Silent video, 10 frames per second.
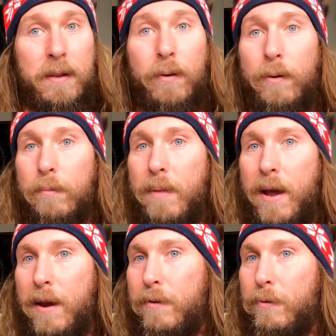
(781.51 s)
the old
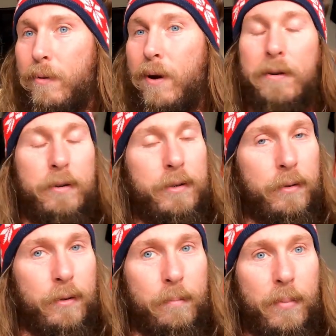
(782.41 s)
man who
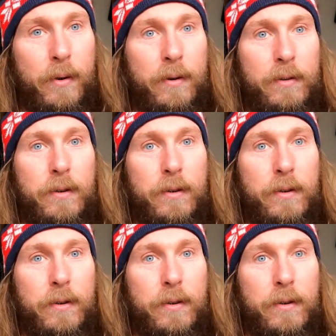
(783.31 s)
understood the bird.